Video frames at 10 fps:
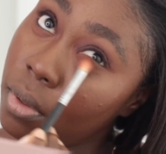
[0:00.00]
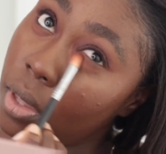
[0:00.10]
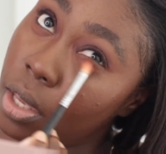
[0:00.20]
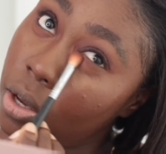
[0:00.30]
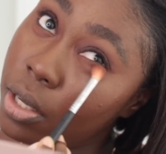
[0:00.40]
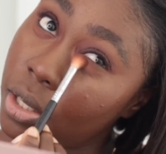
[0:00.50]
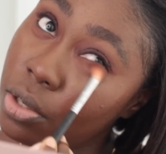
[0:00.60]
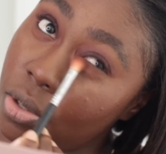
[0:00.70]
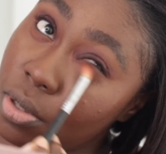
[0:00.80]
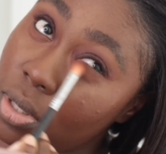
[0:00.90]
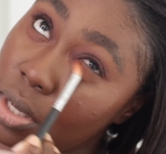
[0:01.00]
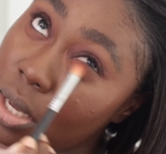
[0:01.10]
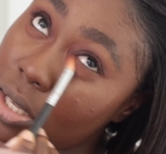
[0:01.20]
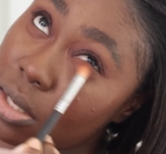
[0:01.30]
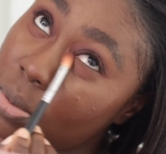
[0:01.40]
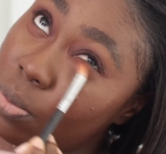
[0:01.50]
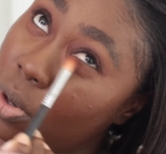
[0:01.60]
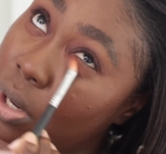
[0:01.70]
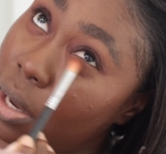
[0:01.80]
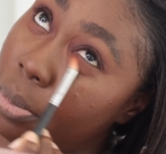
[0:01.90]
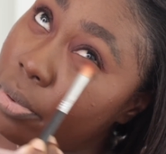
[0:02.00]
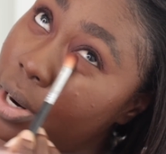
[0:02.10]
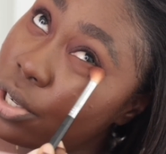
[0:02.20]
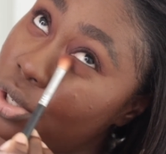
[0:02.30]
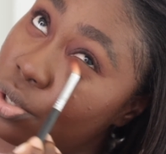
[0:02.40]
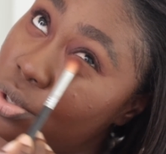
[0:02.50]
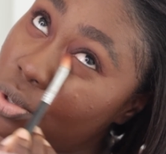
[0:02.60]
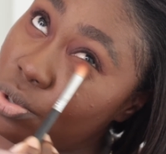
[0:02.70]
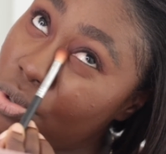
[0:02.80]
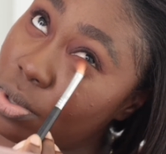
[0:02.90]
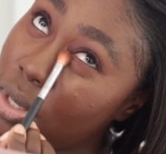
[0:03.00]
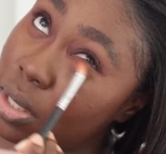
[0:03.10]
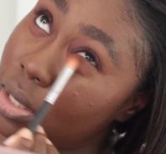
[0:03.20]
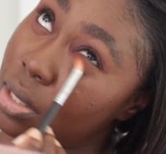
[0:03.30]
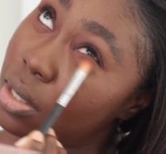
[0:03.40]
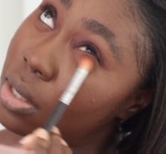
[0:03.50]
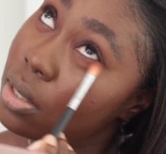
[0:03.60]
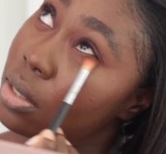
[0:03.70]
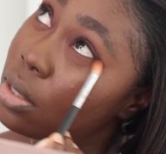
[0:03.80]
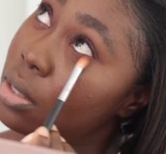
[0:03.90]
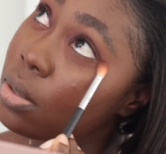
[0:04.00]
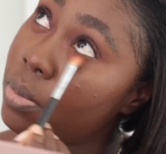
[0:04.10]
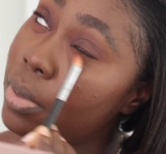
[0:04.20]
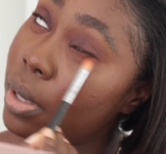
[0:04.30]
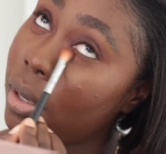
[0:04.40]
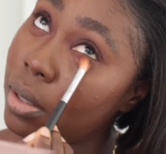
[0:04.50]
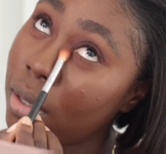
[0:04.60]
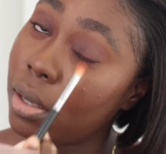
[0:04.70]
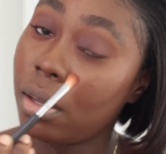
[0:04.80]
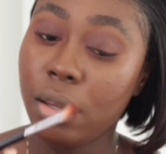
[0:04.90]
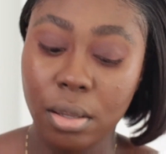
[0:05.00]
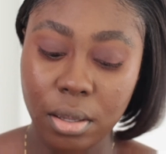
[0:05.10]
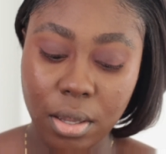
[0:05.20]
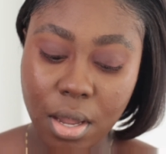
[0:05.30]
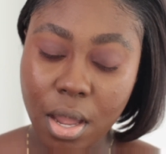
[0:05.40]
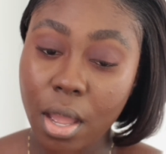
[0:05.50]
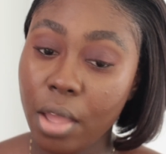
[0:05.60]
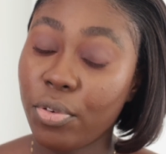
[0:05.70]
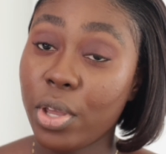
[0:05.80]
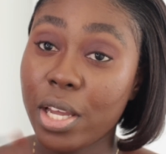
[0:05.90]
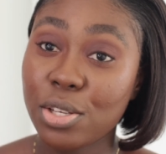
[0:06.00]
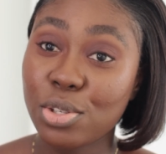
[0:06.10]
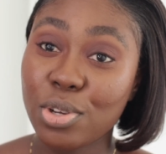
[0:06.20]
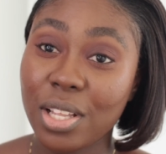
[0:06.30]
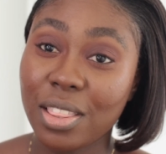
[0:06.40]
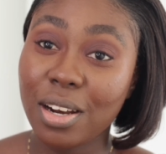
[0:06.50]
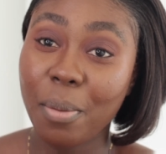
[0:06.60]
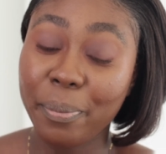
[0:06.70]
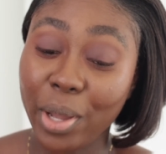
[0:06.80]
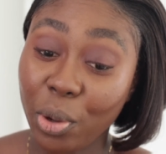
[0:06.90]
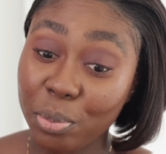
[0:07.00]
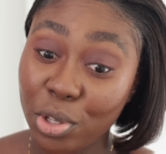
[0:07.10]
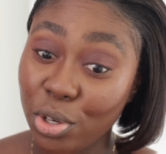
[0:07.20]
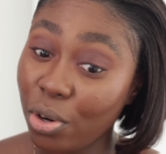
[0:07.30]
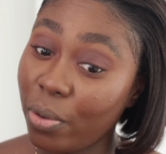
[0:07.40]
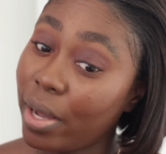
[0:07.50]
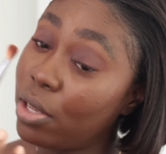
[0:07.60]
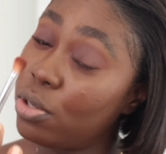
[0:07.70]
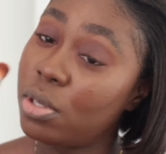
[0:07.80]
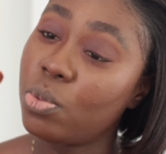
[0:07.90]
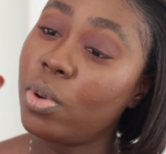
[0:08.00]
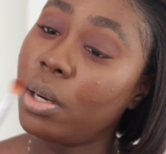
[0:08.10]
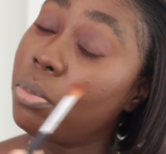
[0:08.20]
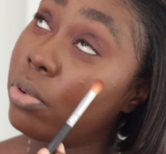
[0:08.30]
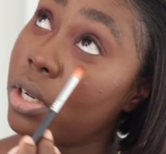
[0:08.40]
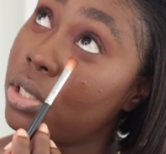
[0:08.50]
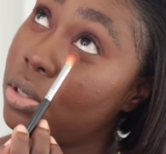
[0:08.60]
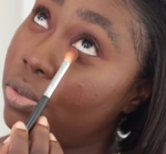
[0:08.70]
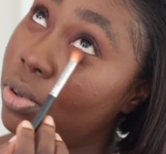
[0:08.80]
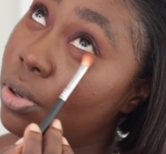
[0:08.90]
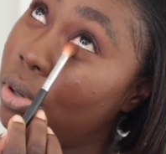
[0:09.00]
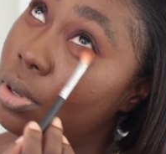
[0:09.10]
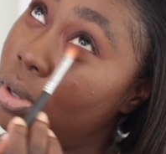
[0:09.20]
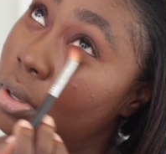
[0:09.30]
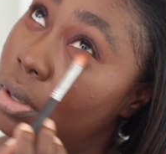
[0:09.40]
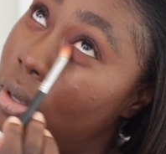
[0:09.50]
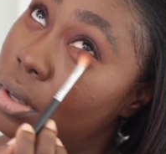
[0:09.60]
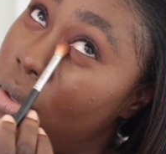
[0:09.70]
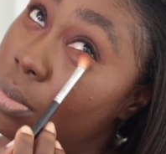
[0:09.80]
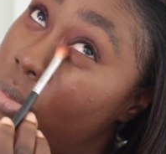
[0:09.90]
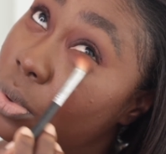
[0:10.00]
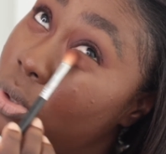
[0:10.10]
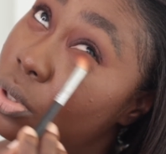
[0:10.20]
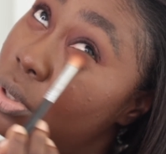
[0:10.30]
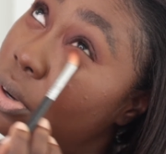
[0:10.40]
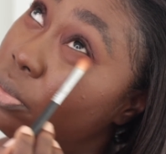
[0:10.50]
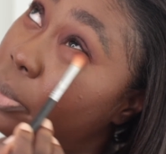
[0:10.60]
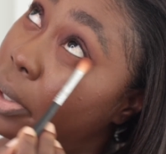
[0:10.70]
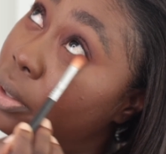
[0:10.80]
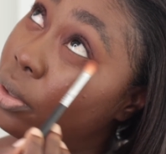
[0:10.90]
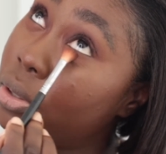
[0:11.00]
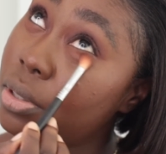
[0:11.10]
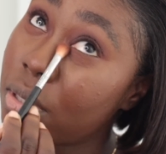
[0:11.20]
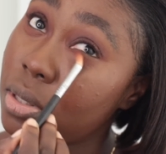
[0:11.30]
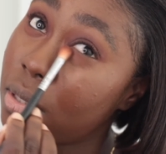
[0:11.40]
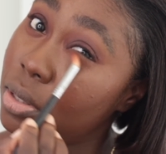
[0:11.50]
You can use a smaller brush to do this, but if you guys know anything about me, you know I use one brush for most of my looks.